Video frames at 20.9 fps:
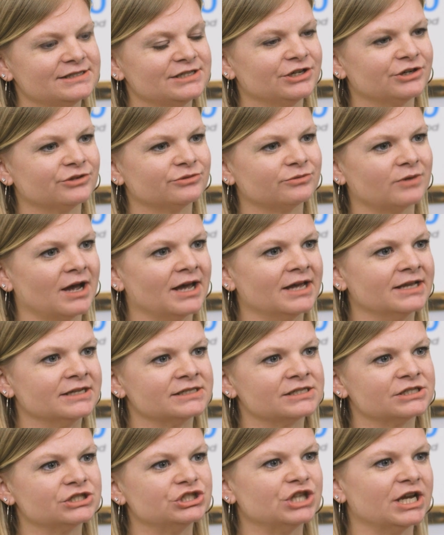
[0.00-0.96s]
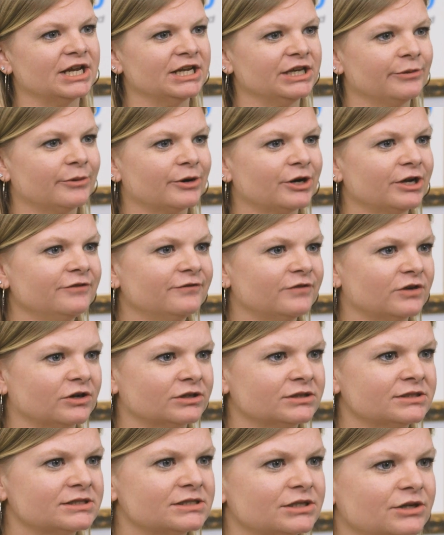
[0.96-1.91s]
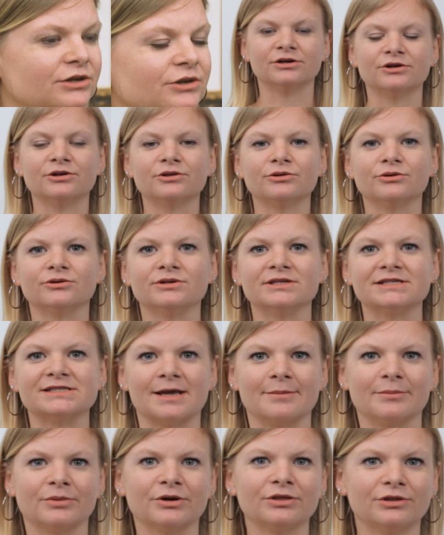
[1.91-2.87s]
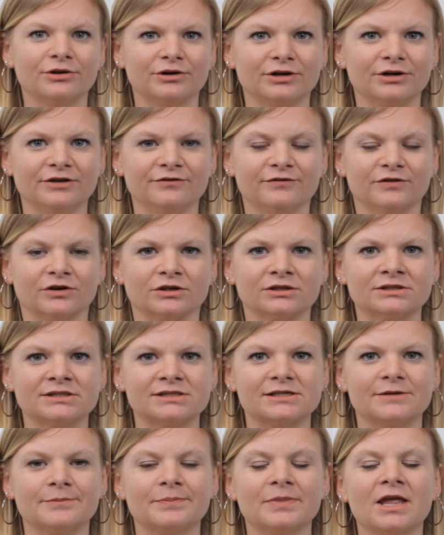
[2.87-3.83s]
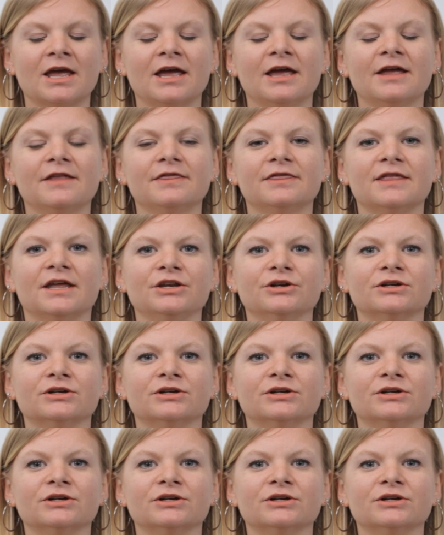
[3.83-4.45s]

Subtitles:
year runs January 1st through December 31st, then your